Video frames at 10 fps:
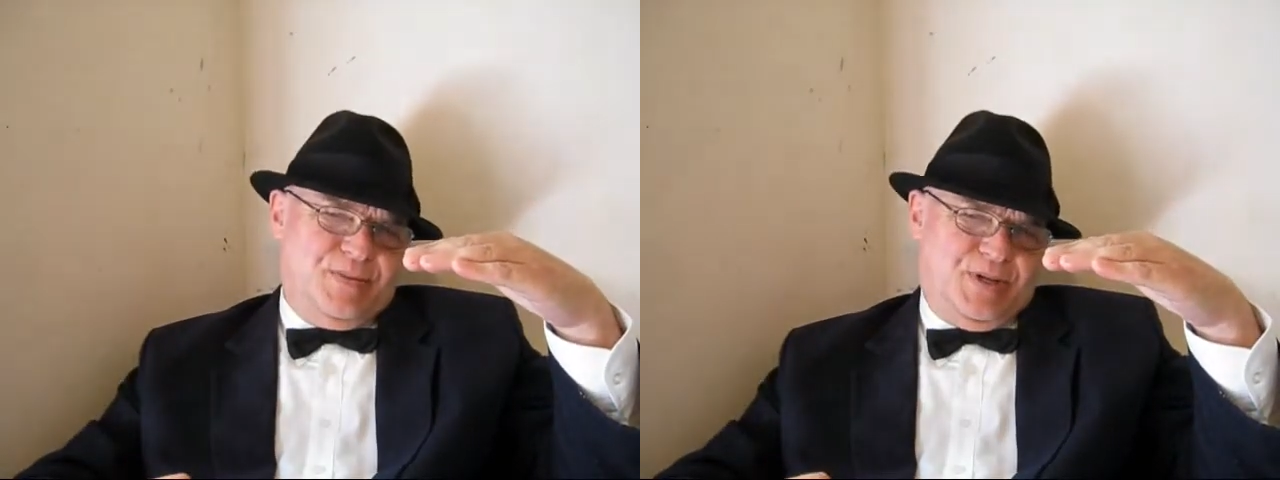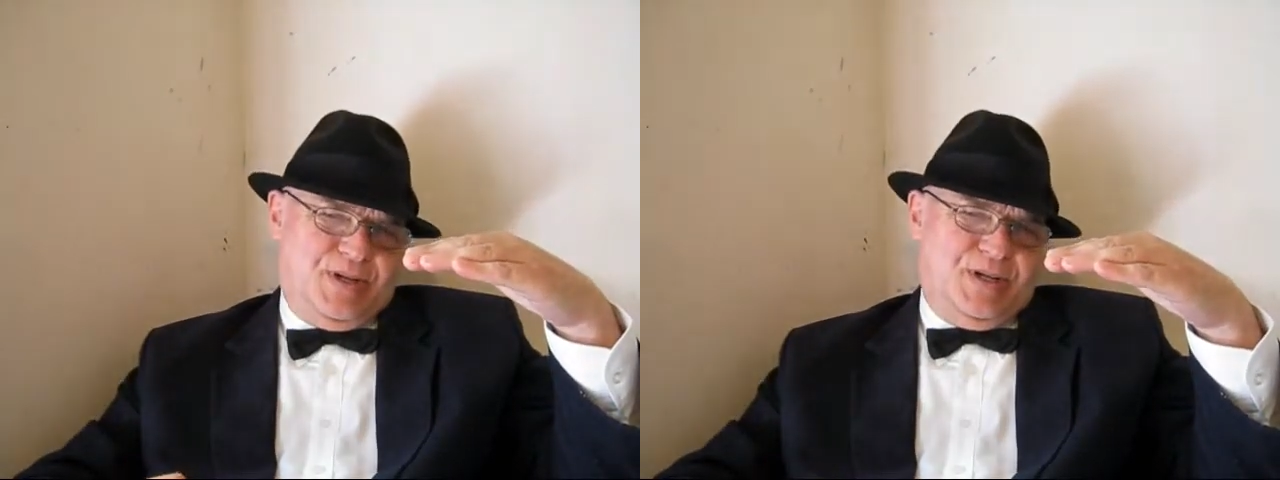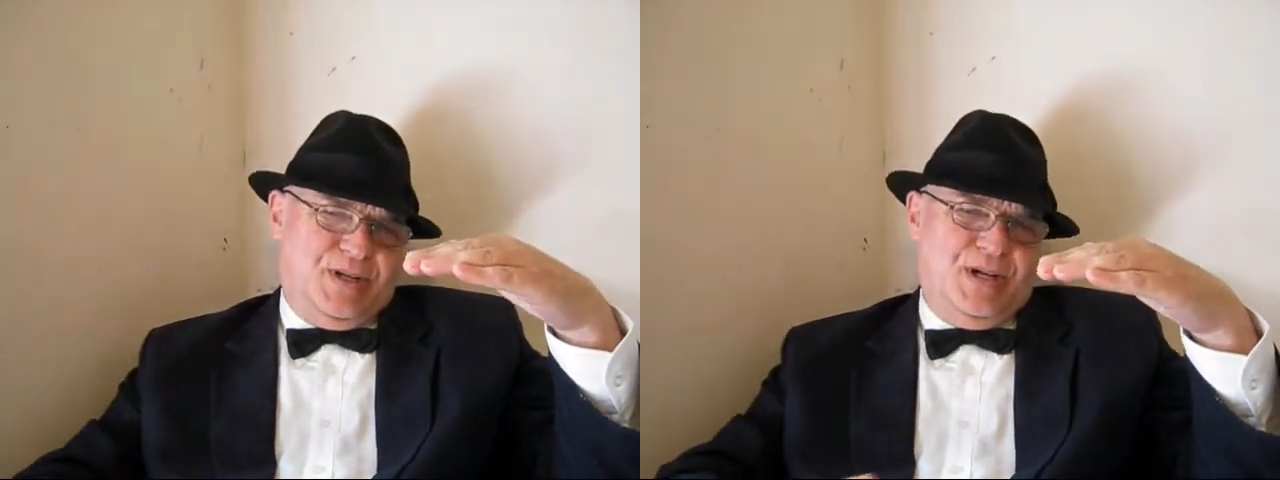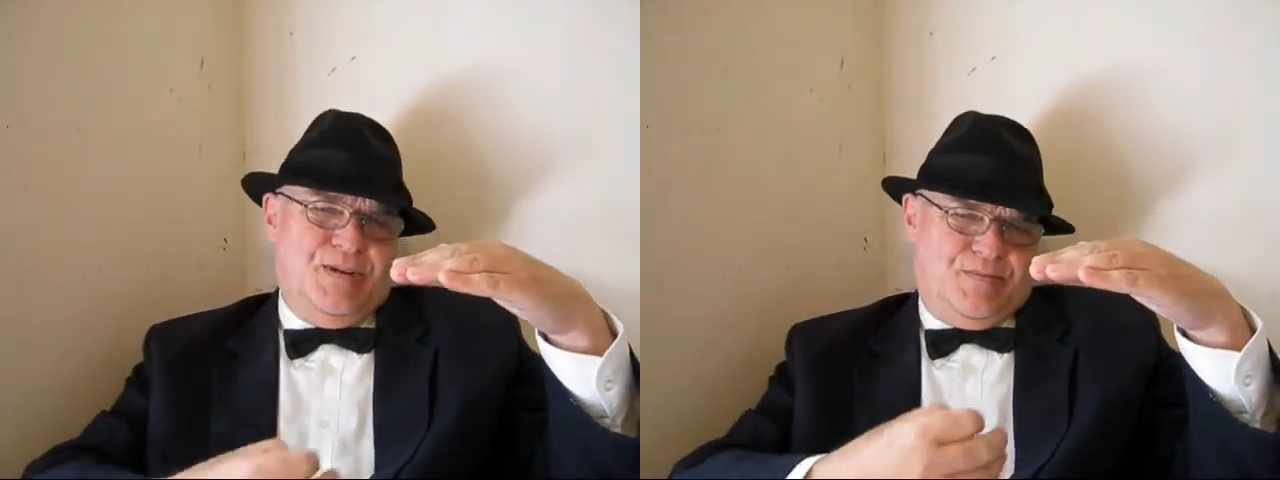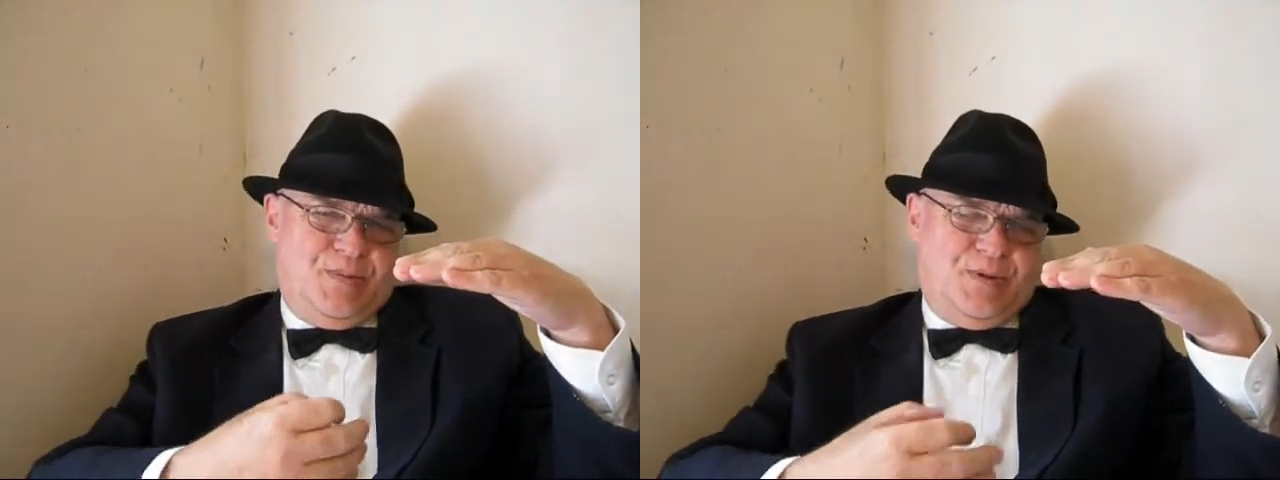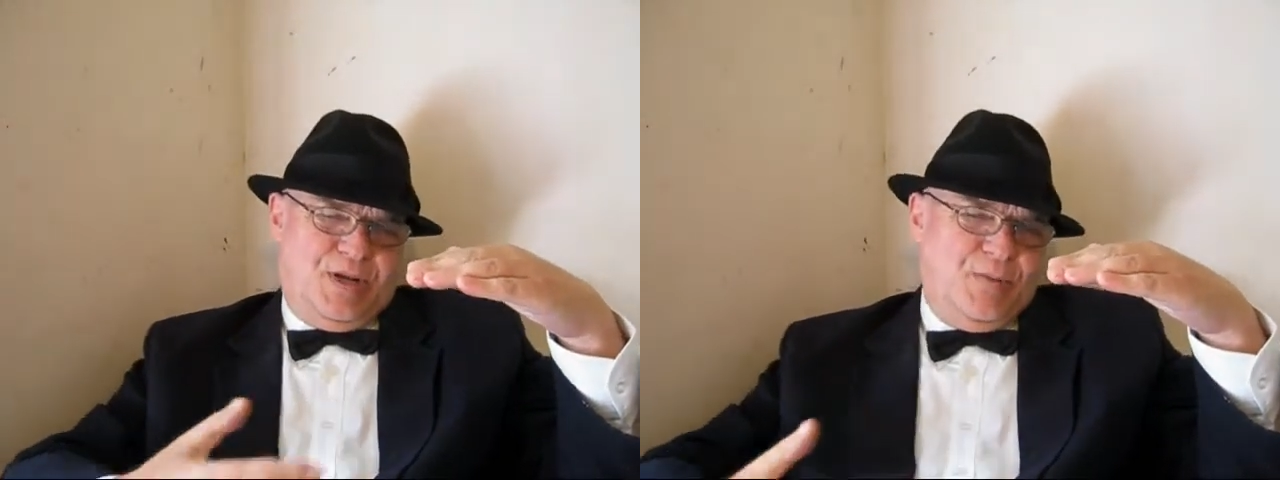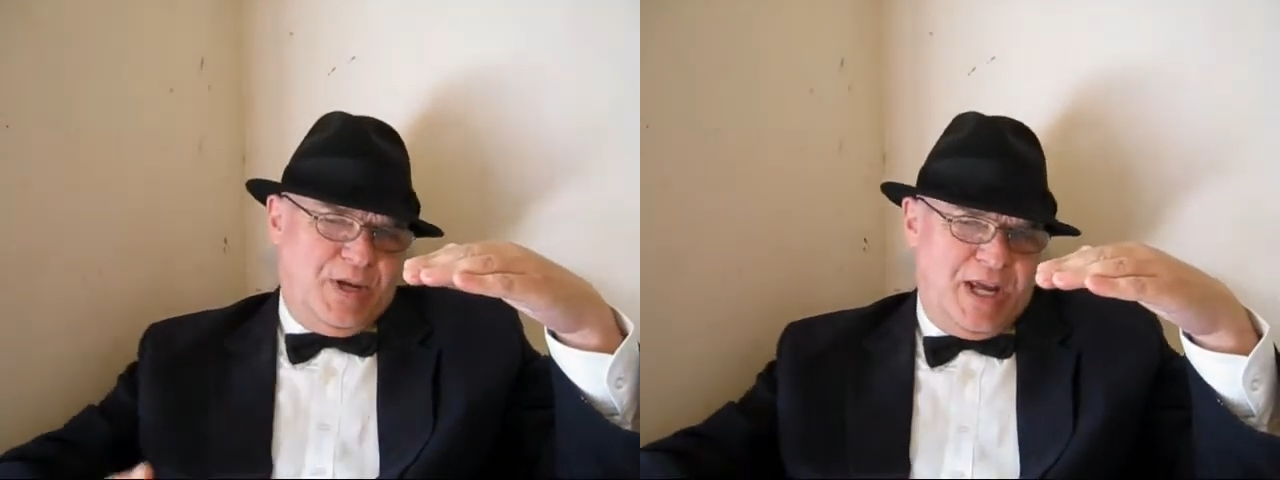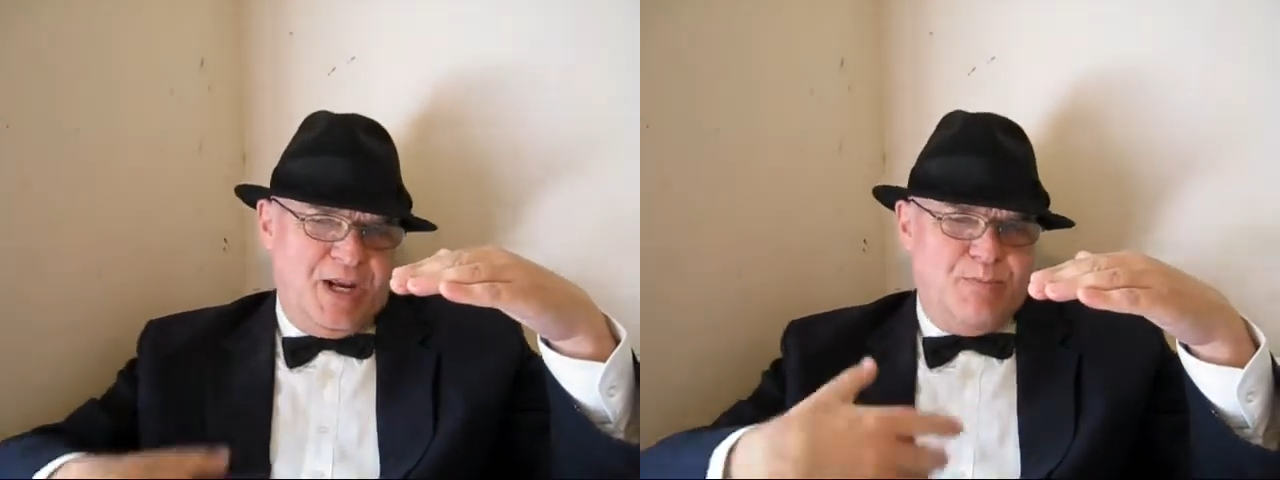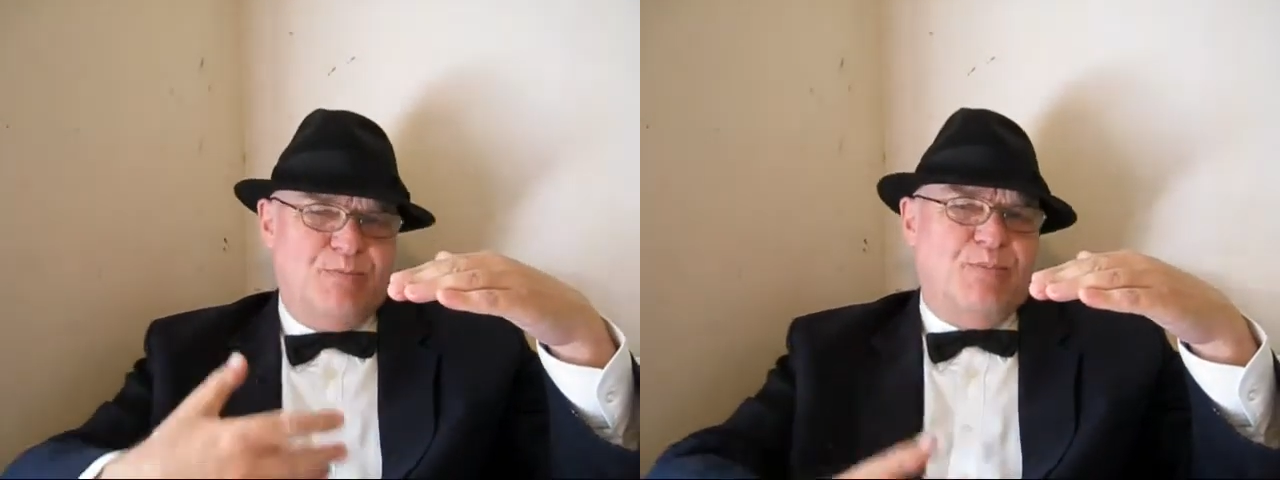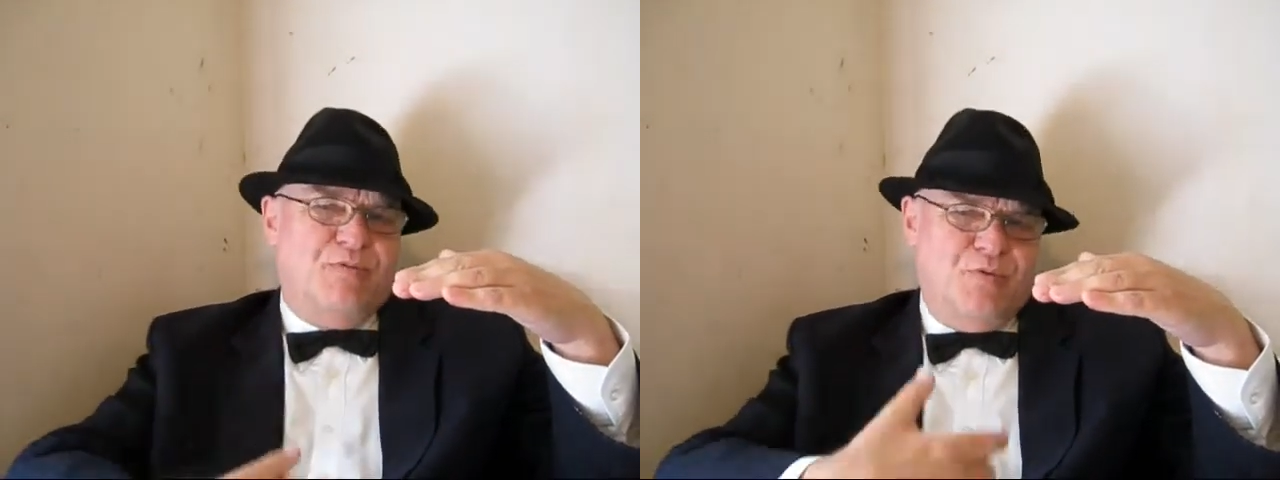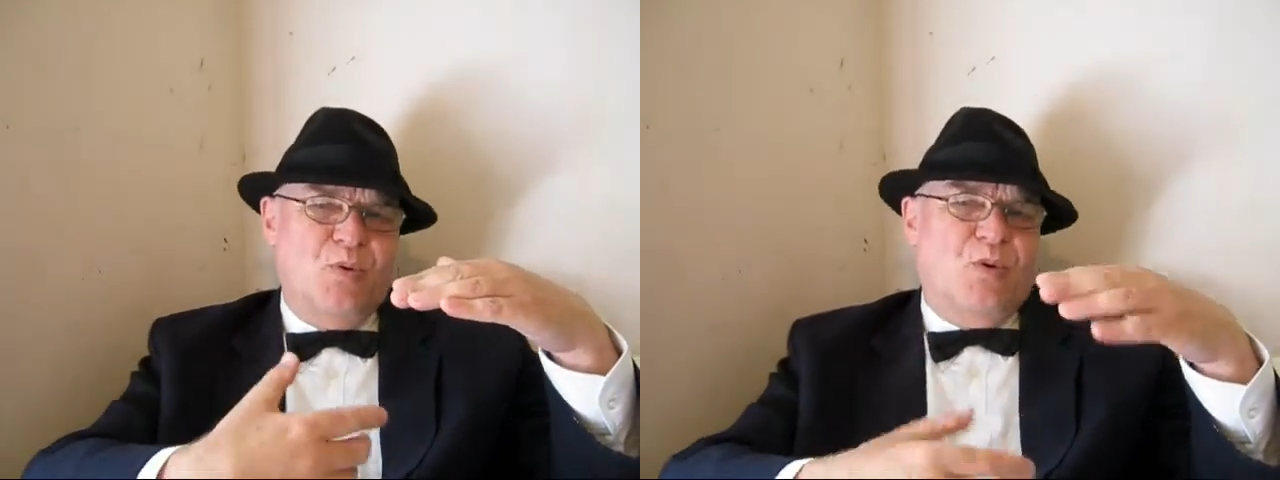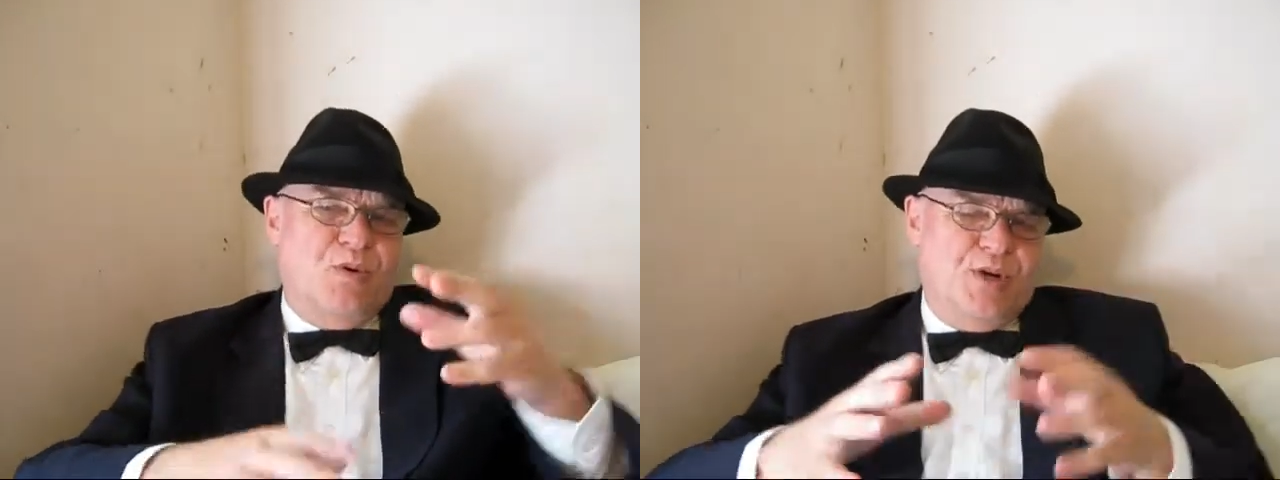that we had before,